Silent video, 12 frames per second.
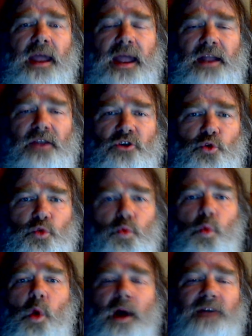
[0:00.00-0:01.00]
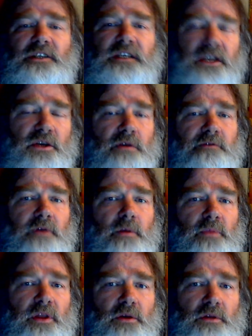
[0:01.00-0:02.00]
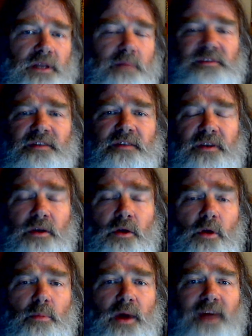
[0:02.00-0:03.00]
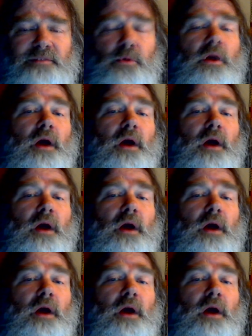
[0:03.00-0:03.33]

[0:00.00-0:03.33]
and you want to hear it from their lips if at all possible.